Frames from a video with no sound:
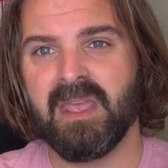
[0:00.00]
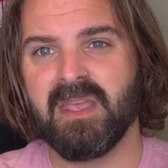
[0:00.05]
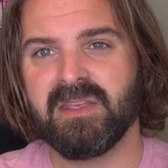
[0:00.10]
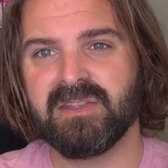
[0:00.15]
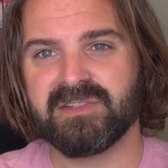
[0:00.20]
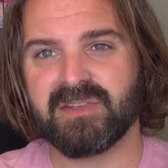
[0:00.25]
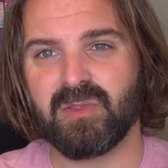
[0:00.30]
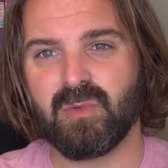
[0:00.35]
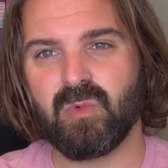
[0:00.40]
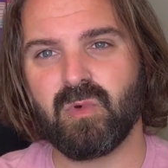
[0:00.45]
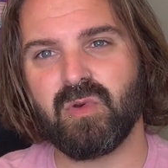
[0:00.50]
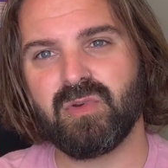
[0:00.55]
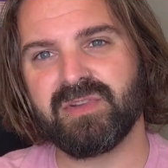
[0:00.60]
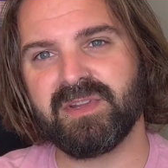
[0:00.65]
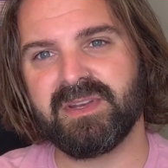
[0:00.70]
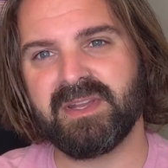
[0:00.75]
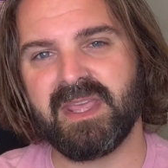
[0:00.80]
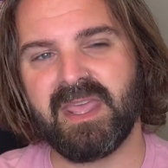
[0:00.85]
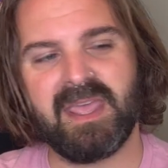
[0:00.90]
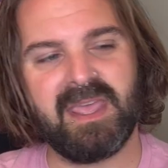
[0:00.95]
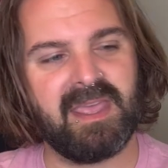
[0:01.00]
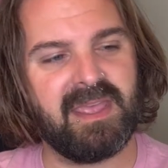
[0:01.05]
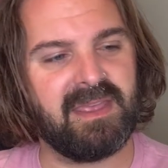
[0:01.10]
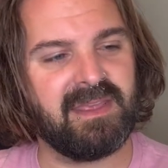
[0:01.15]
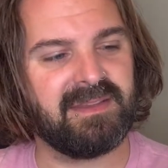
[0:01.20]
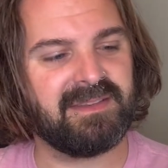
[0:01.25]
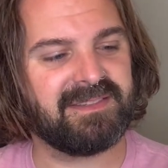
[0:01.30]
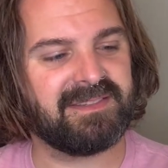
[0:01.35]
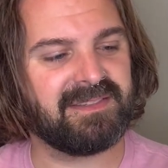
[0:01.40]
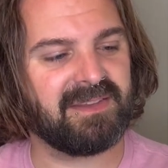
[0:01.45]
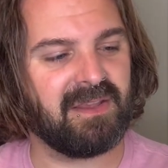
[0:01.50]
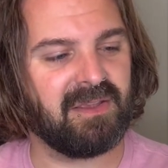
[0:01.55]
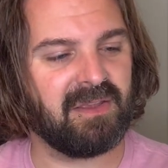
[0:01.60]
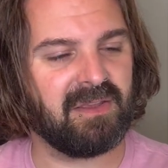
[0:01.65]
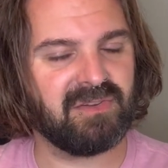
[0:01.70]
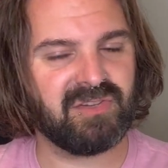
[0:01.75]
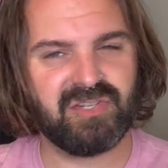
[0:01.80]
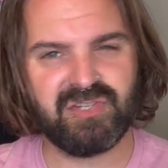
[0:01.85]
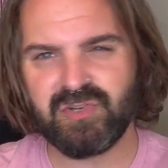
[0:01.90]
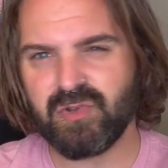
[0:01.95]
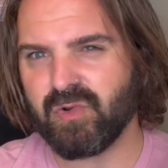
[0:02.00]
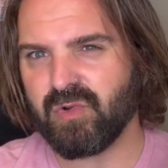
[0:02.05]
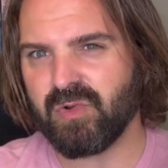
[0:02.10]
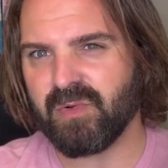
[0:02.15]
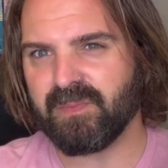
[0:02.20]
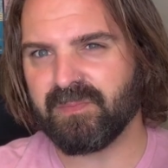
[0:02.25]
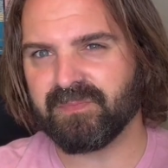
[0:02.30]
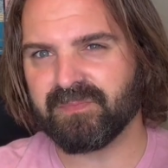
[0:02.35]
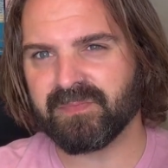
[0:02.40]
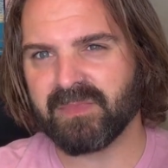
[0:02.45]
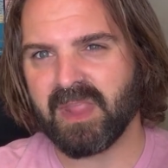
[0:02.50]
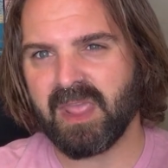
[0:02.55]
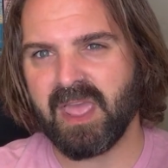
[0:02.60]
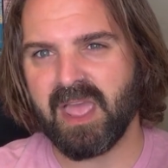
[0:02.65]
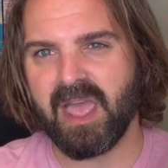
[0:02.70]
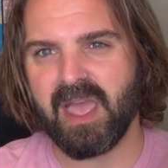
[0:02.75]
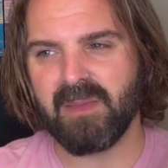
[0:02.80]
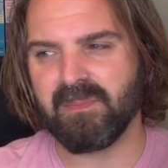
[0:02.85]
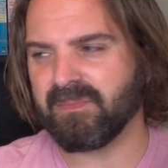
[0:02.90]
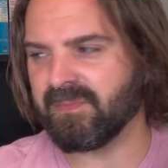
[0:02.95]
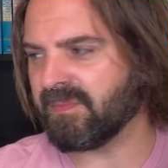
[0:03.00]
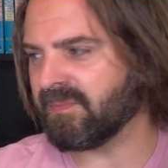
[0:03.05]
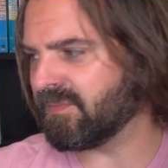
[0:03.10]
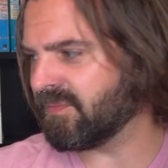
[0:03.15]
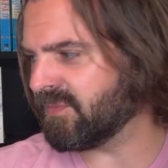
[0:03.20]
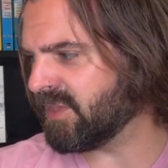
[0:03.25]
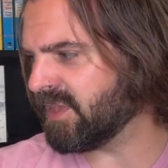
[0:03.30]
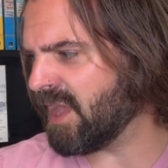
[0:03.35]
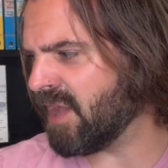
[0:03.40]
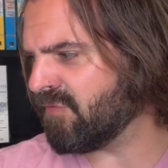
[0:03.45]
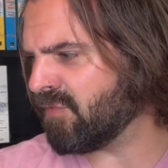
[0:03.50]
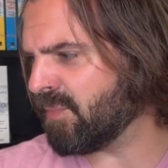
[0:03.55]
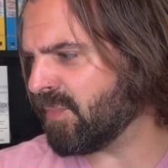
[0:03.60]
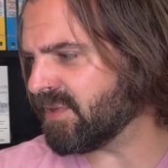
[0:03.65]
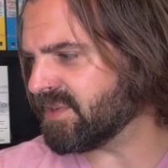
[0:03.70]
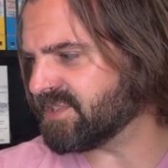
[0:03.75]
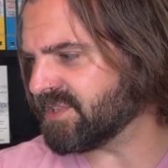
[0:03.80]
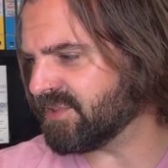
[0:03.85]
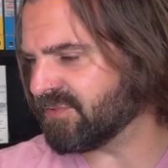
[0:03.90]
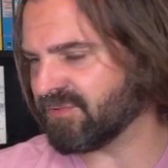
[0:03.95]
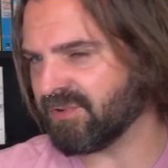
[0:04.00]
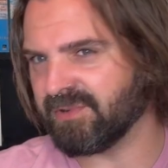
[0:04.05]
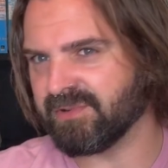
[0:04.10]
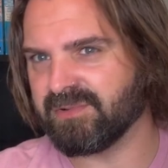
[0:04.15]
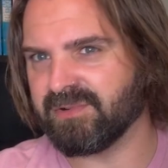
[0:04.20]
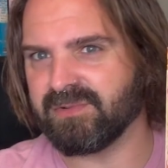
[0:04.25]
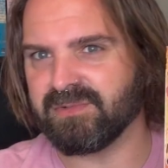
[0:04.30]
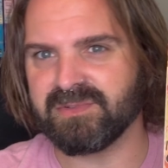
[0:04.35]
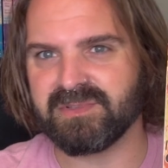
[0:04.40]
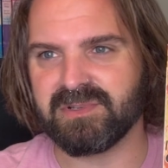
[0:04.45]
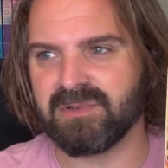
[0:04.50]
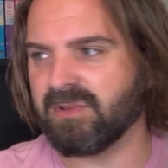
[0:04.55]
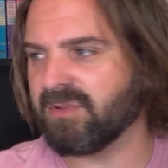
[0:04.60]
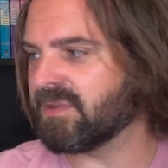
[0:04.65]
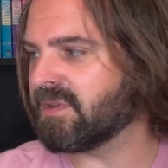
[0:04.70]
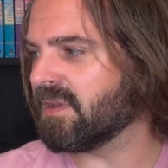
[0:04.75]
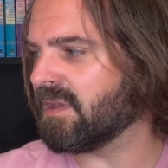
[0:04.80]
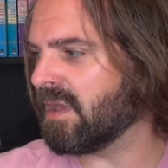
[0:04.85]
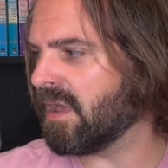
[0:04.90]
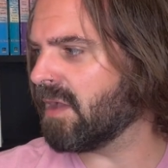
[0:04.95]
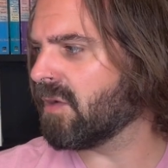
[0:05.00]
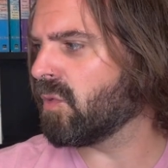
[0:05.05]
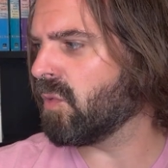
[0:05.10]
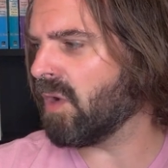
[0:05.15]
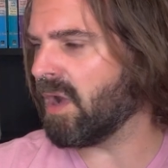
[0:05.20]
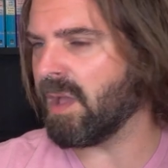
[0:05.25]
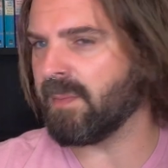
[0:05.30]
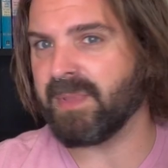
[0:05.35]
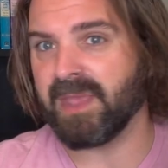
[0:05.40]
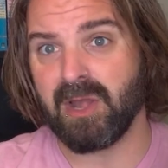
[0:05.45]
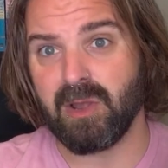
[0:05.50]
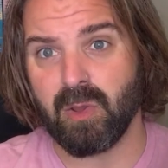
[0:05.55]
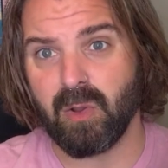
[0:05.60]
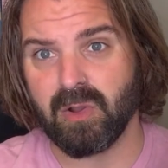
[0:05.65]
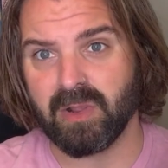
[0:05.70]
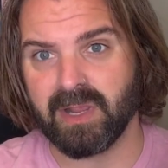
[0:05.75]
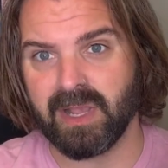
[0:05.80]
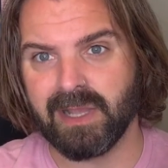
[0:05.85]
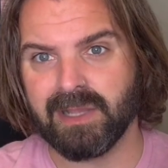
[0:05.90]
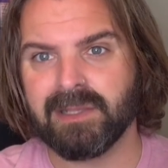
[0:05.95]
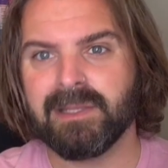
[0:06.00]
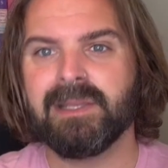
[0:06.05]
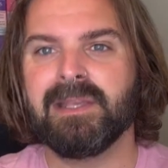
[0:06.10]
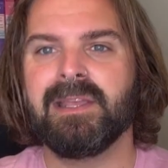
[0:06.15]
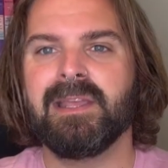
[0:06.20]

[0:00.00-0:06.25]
So The Warden is short. The other books in the Chronicles look quite a bit longer.